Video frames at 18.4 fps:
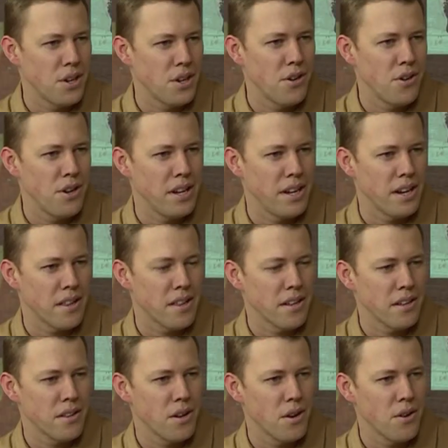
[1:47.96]
and
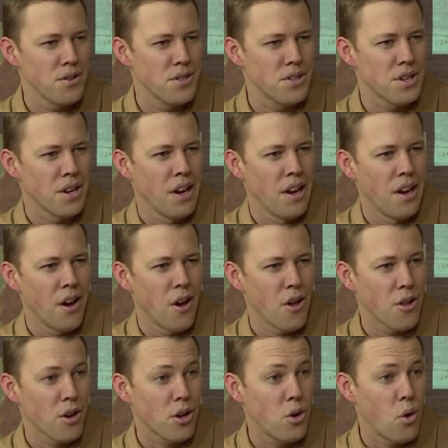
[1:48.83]
security. I think those
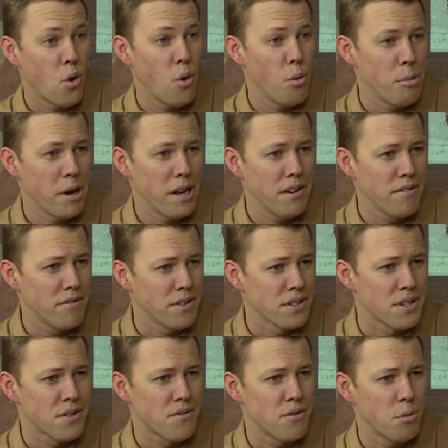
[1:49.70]
are the core
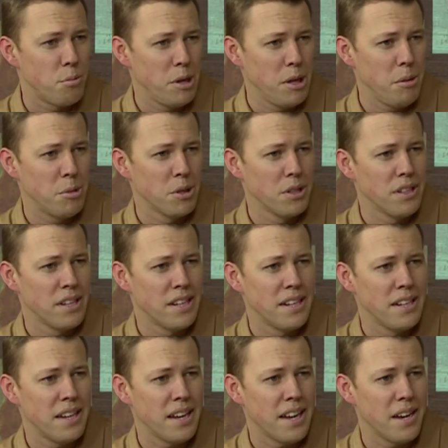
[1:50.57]
benefits for
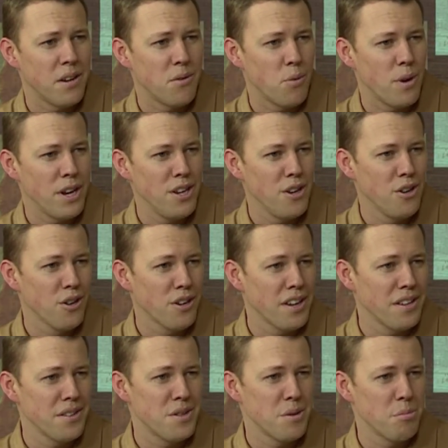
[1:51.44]
people. And, and when
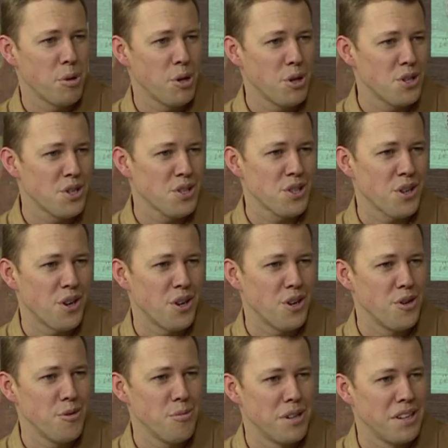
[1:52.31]
you're looking to purchase
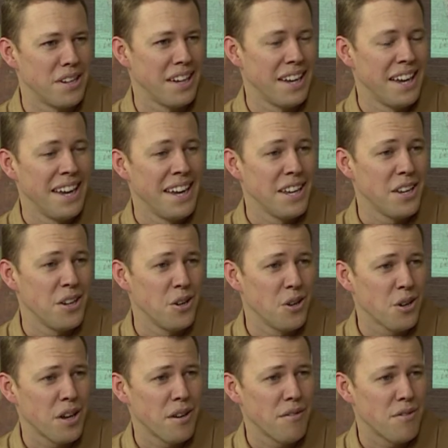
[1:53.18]
a home and
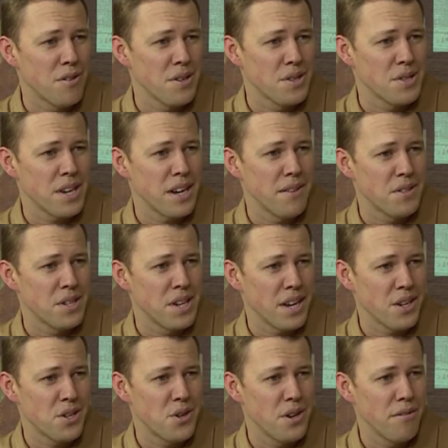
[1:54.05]
you're looking for a
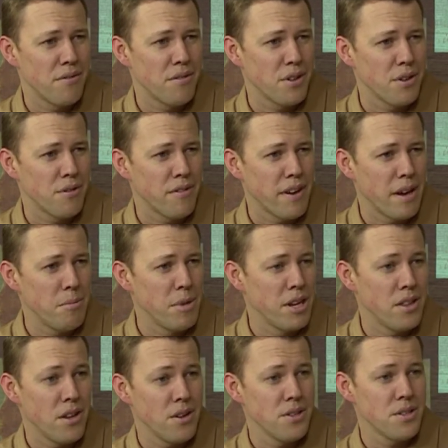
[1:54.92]
safe sanctuary for your
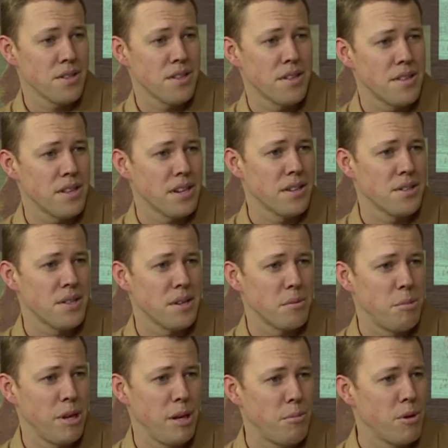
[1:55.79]
family, those are the
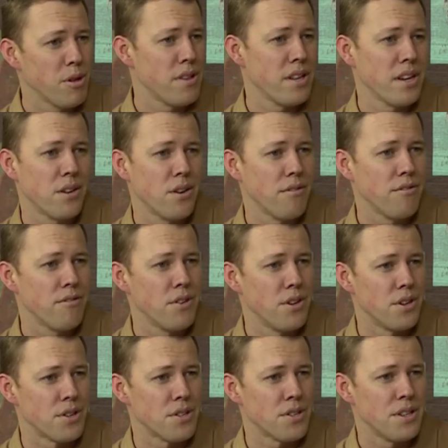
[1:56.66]
things that people think
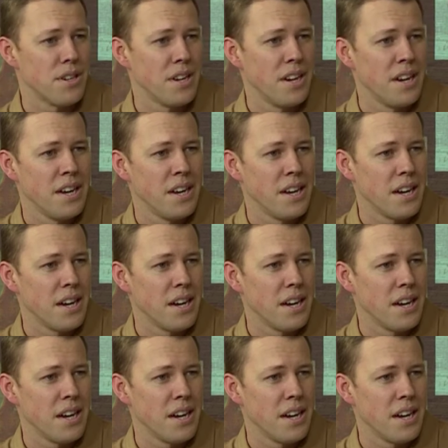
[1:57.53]
of first.